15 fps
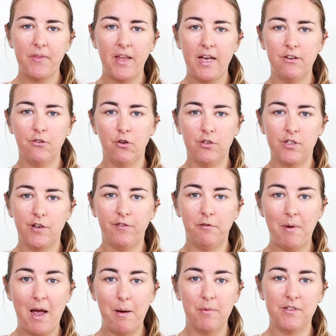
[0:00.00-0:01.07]
and also
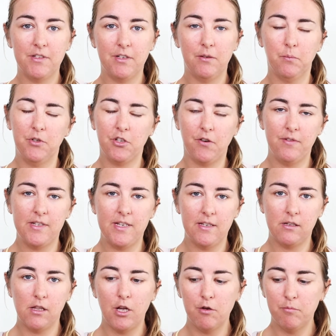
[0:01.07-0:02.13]
from Amazon, which obviously is
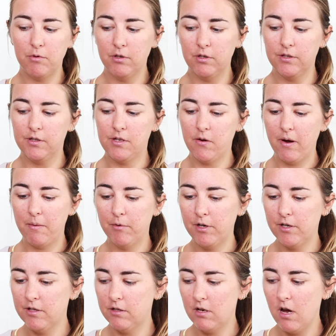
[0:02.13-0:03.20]
global. So I'm going
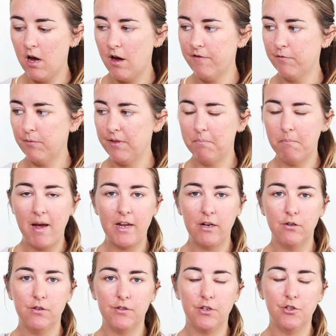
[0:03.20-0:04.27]
to start off with
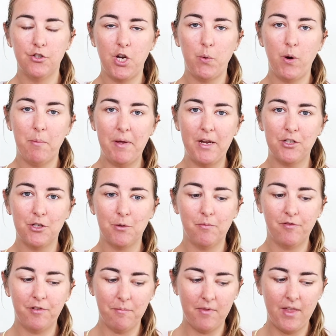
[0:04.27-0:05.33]
Michael's and show you what I picked up
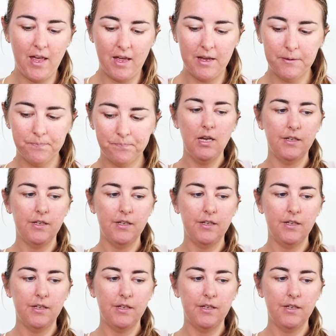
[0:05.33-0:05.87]
from there.